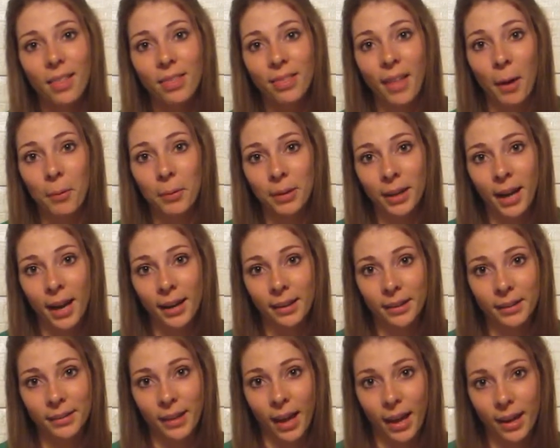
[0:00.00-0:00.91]
That would kind
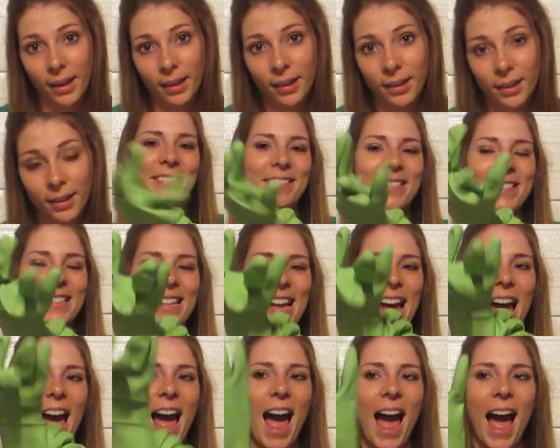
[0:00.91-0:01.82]
of suck.
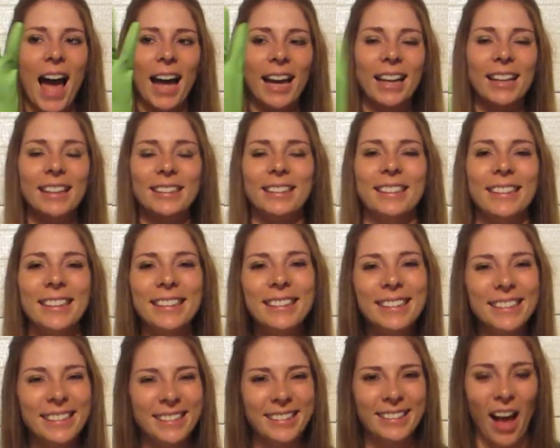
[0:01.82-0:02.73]
They're
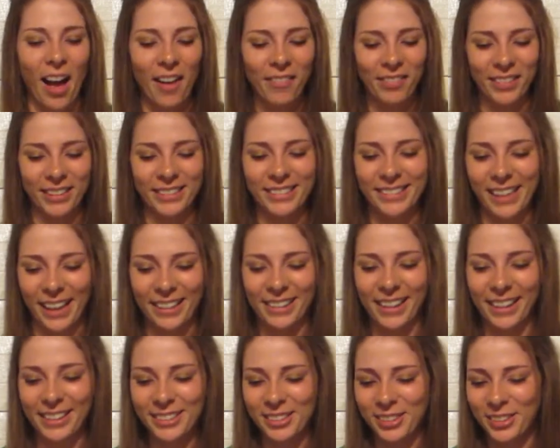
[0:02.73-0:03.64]
nice and soft inside,
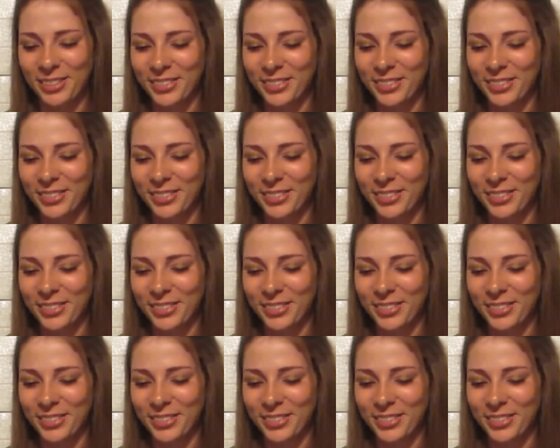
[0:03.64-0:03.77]
They're actually